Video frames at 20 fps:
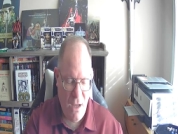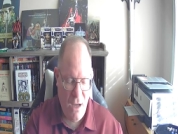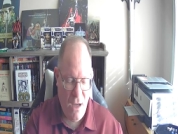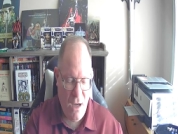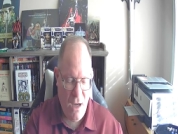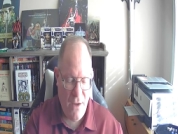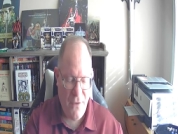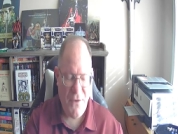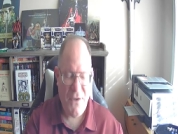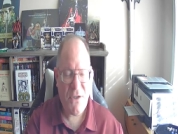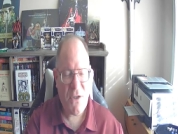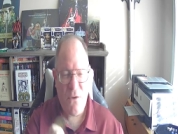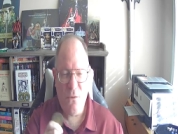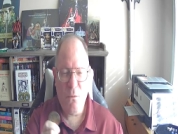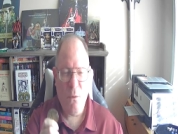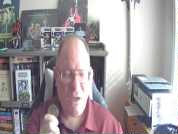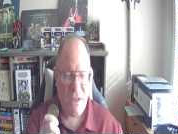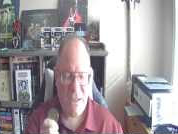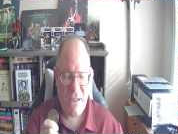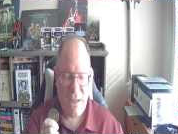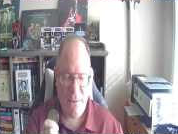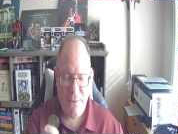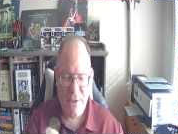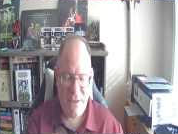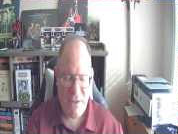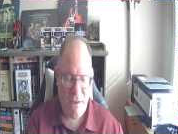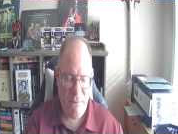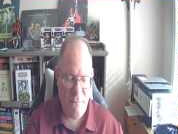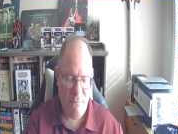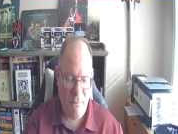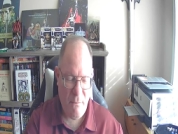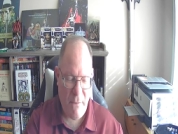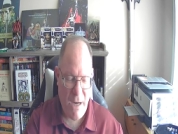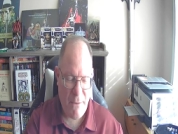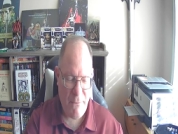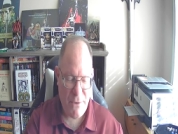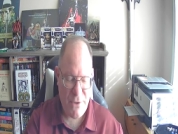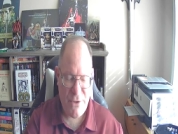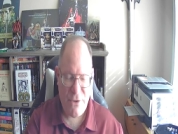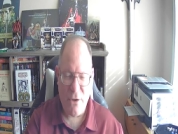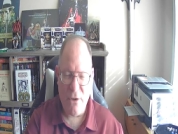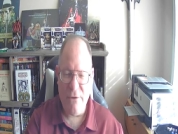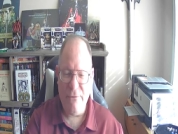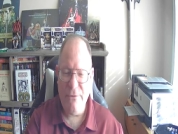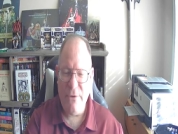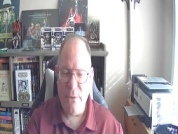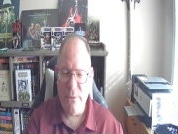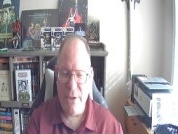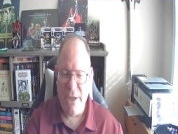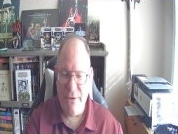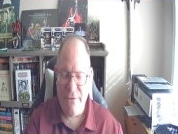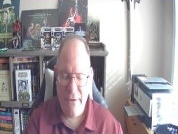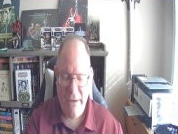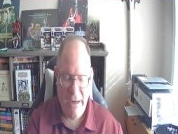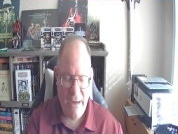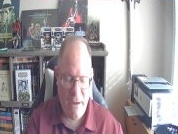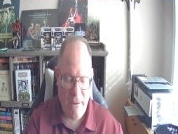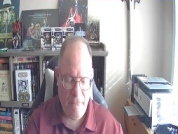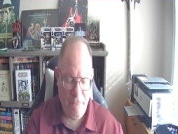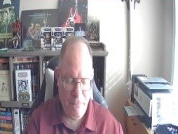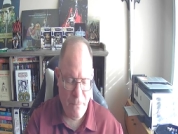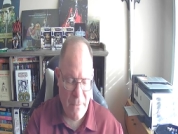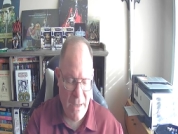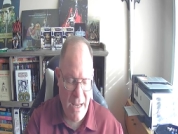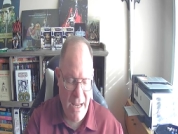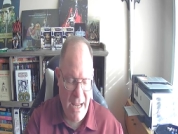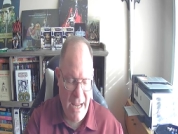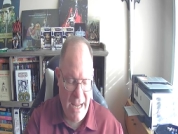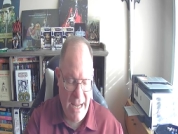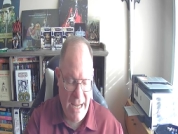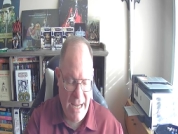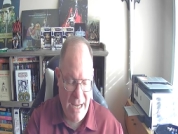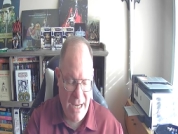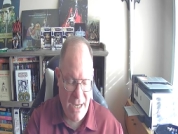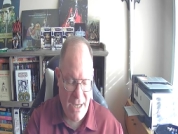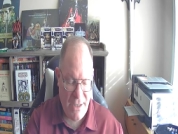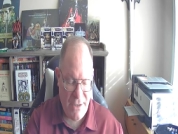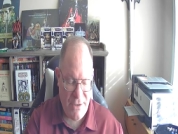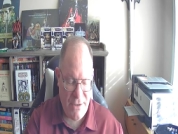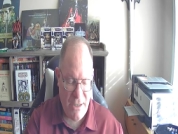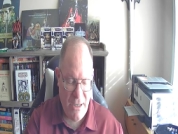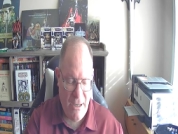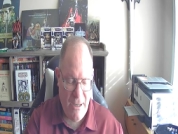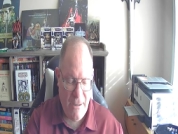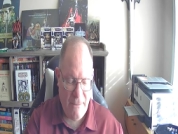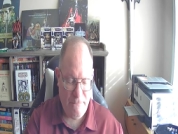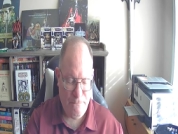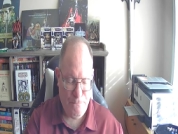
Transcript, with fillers: This is once I was in my reserve unit there, and I